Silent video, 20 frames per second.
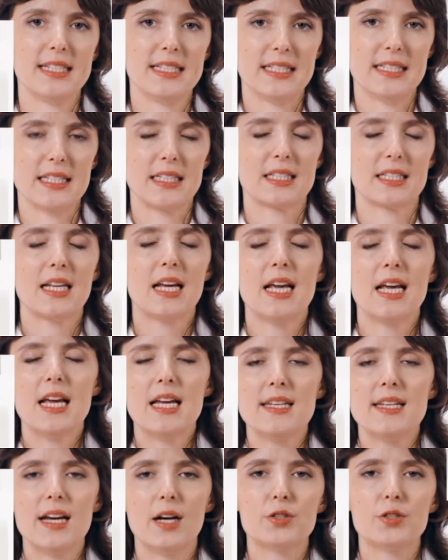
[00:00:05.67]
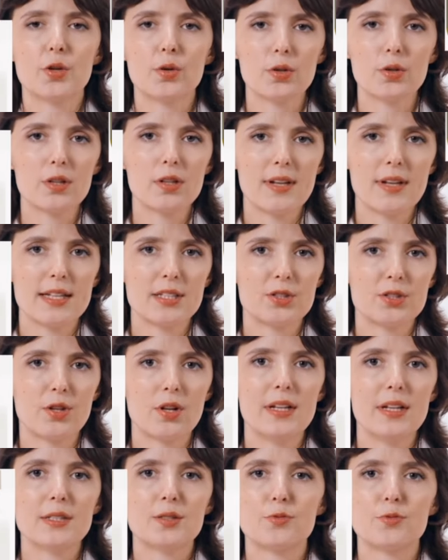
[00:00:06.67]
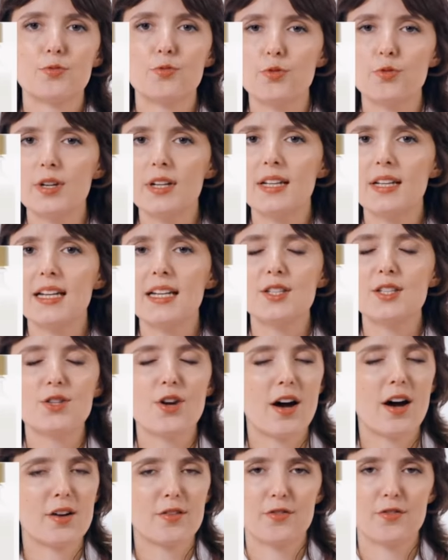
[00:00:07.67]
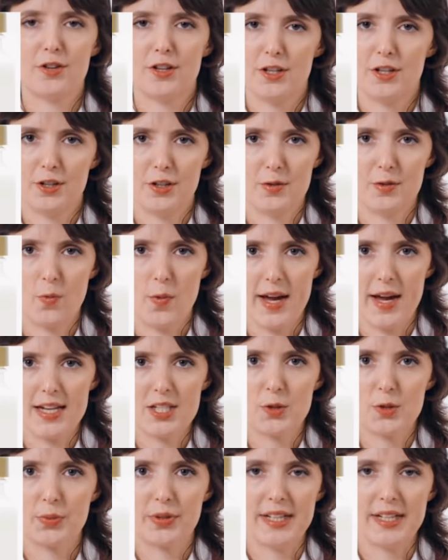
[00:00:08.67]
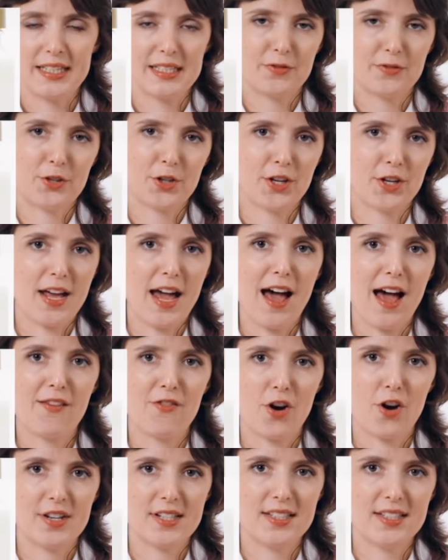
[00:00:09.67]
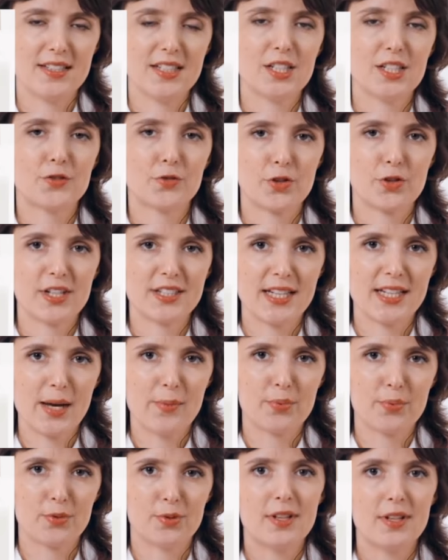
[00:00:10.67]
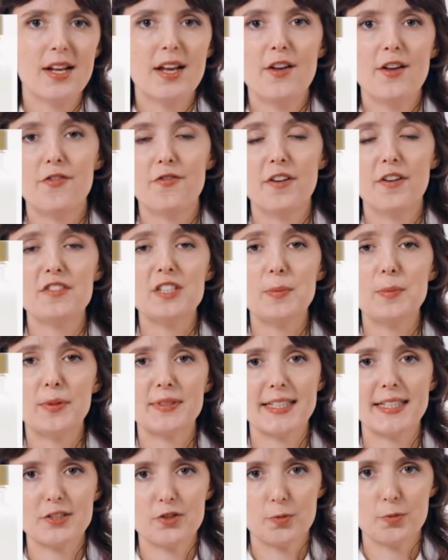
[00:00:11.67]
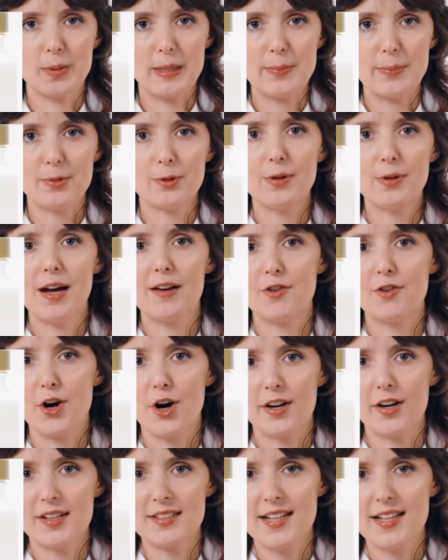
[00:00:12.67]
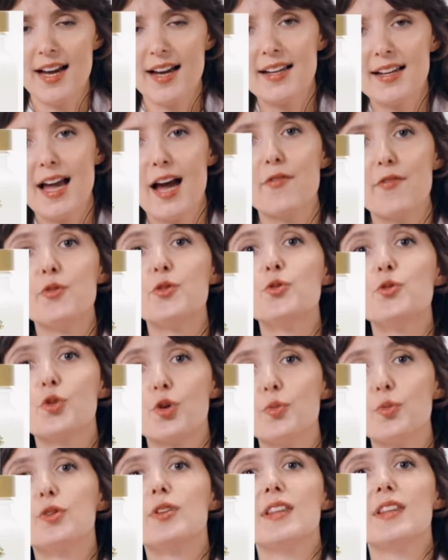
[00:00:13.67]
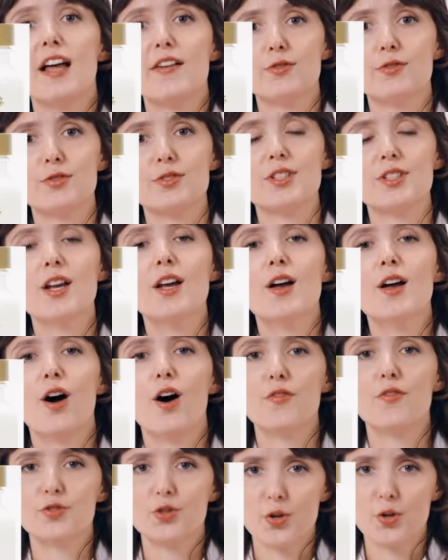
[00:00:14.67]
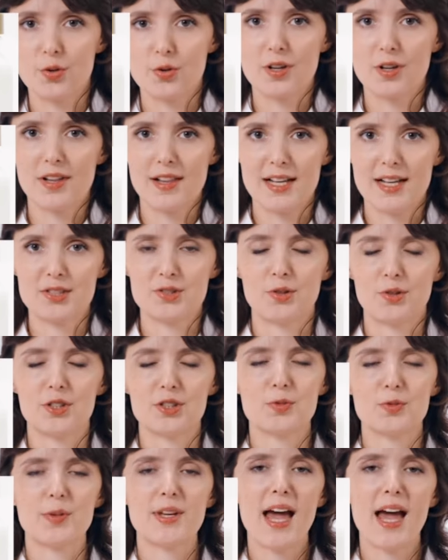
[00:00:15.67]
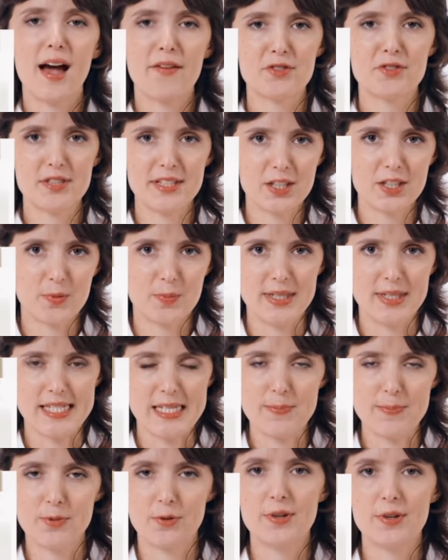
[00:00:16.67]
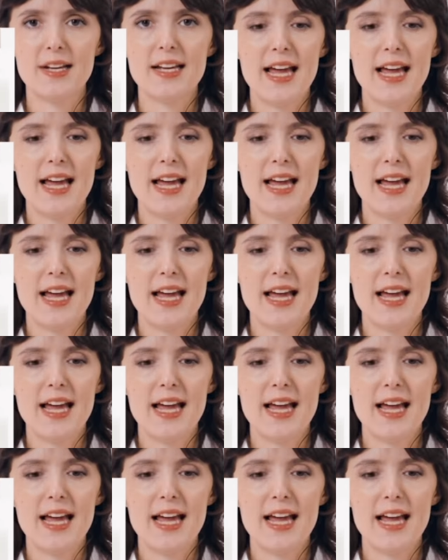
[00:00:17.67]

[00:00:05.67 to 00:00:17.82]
disease. Now, total cholesterol is really not a very good way to predict if you're going to have heart disease. For example, 50% of people who have a heart attack have normal levels of total cholesterol. So we have to dig a bit deeper.